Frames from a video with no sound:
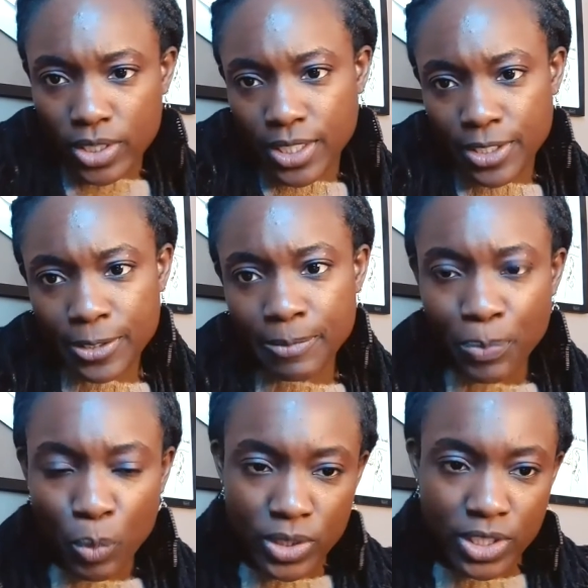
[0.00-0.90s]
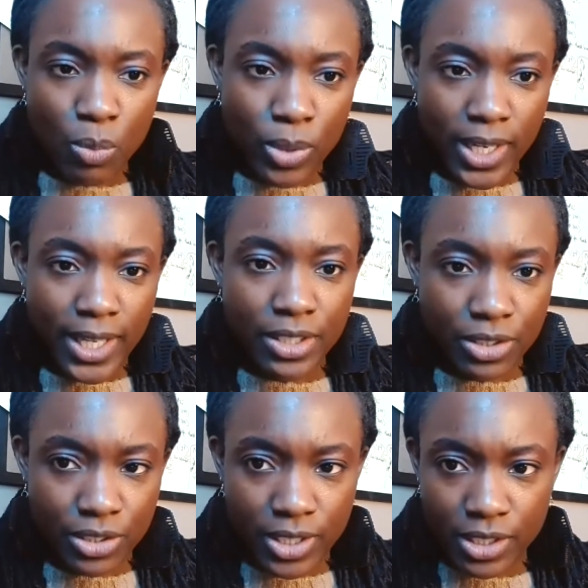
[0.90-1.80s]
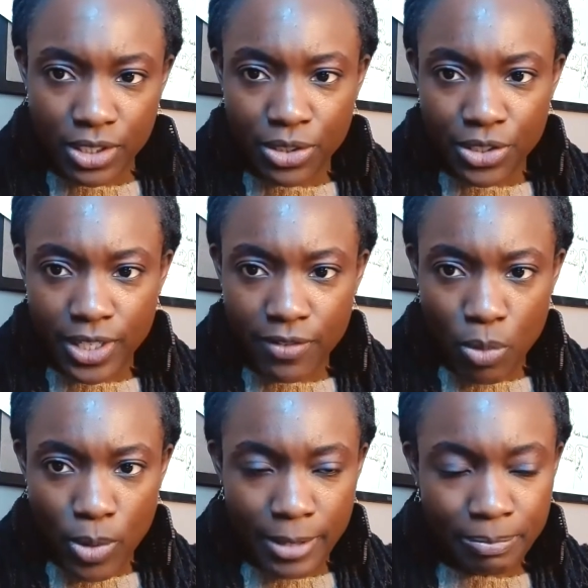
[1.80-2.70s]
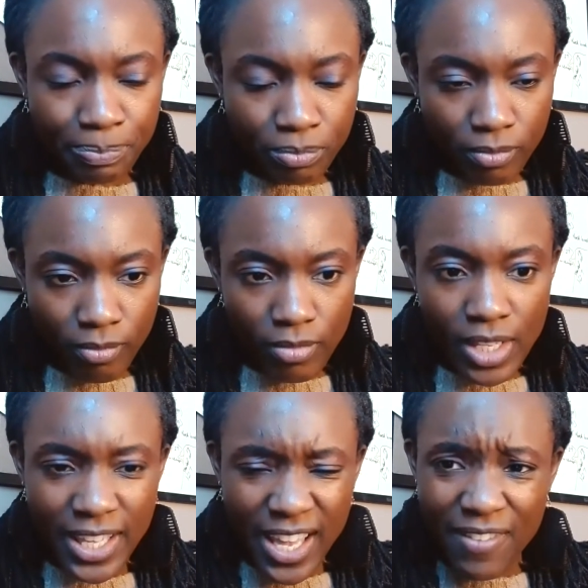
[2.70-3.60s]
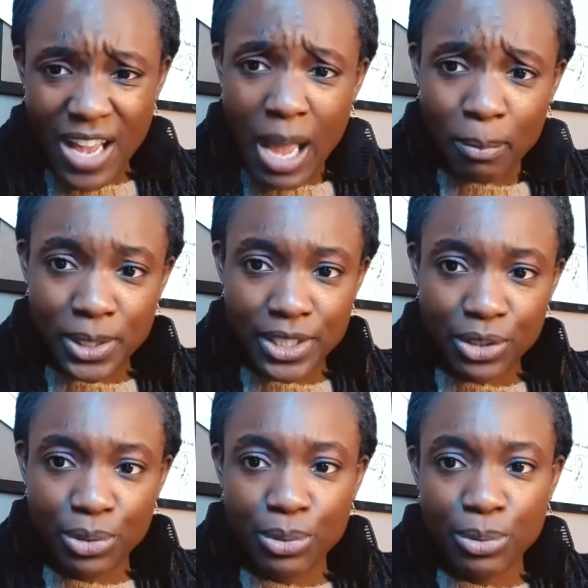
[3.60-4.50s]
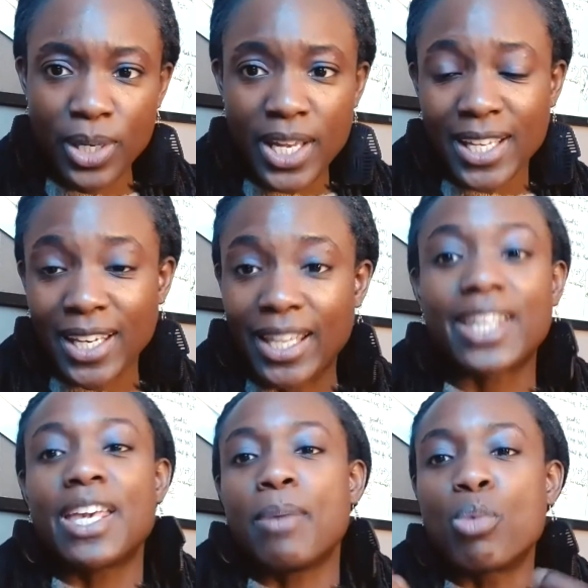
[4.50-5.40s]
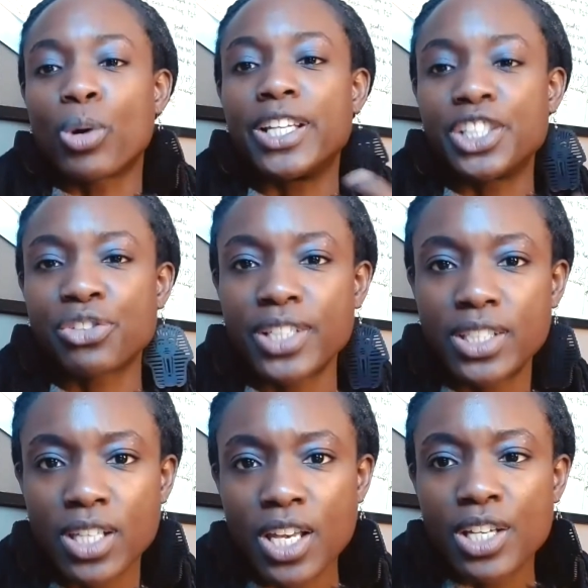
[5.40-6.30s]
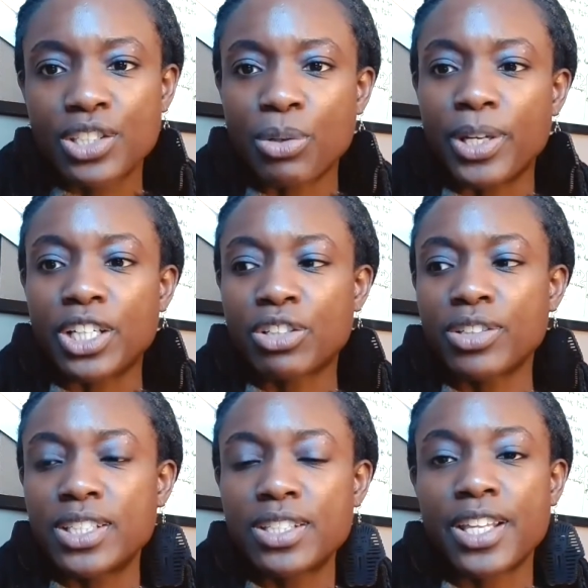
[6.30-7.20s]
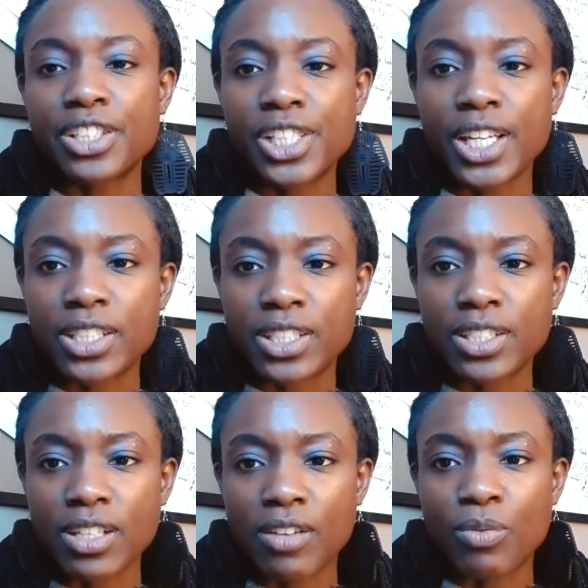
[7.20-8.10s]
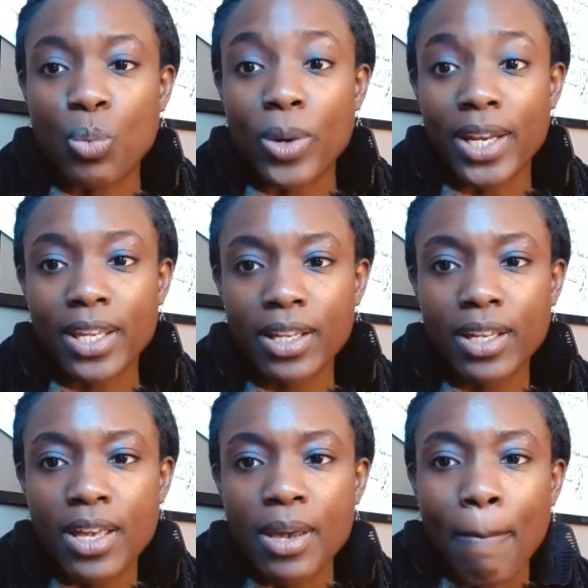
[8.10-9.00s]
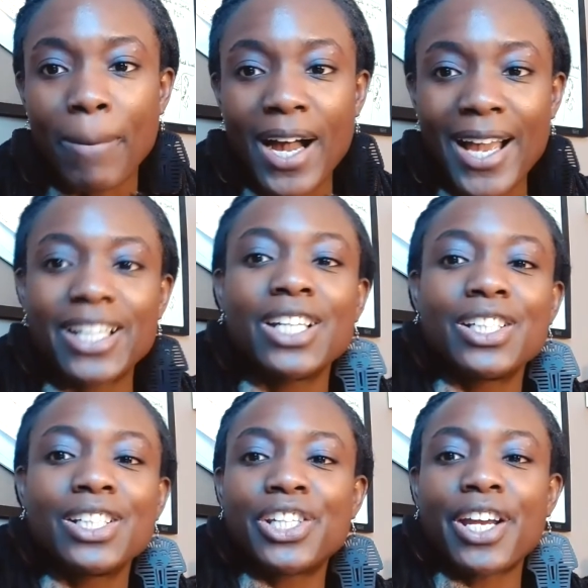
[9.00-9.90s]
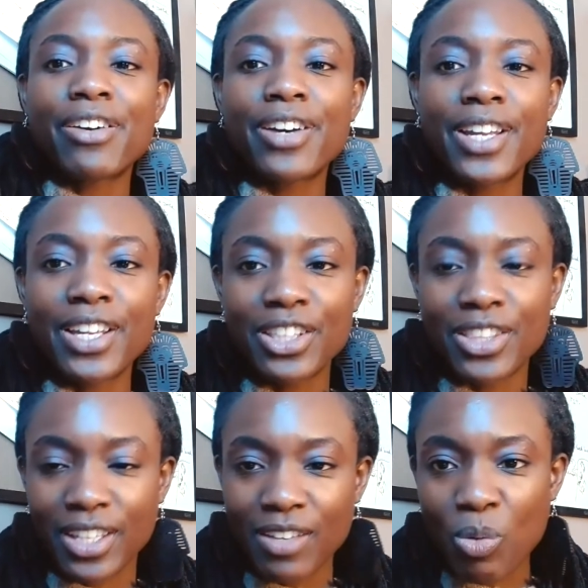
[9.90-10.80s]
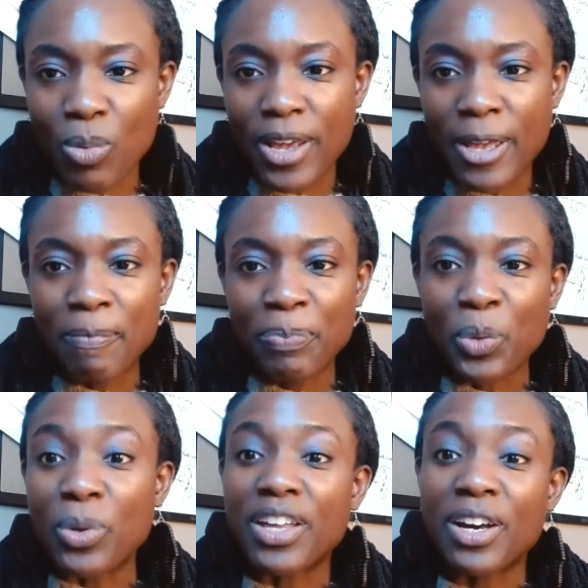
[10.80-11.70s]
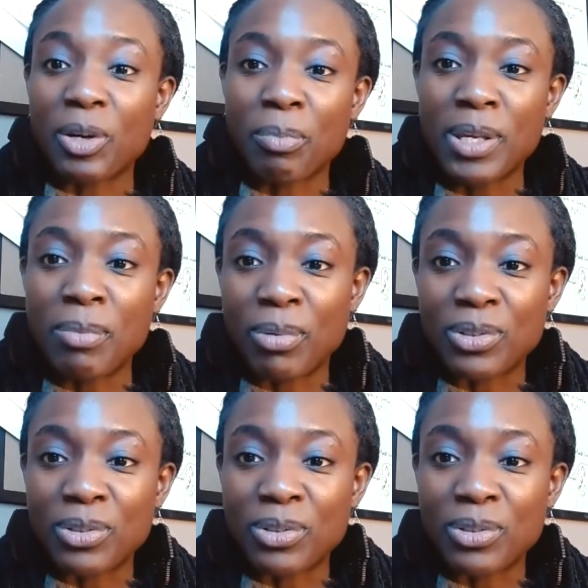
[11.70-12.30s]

is when someone enters into your giveaway, they have an option to like get more entries, so increase their chances of winning by sharing the giveaway with other people.